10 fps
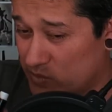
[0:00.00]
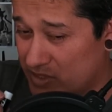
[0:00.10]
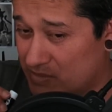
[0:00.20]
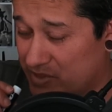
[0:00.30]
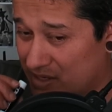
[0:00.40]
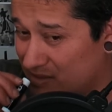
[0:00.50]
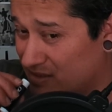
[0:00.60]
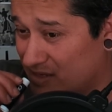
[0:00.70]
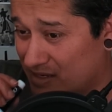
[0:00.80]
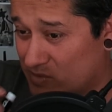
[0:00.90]
nearby,
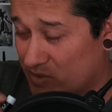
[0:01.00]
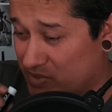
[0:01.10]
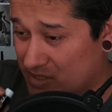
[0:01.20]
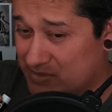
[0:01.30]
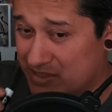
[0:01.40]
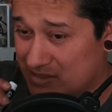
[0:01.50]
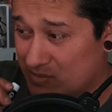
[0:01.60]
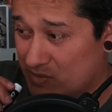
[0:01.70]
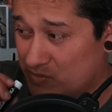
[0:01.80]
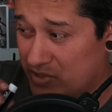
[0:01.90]
then yeah, it totally becomes like a
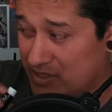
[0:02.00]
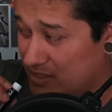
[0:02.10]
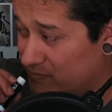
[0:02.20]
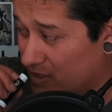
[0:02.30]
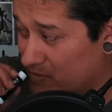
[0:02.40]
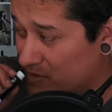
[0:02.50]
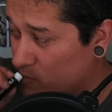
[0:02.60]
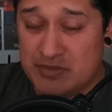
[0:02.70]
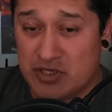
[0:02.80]
total party environment.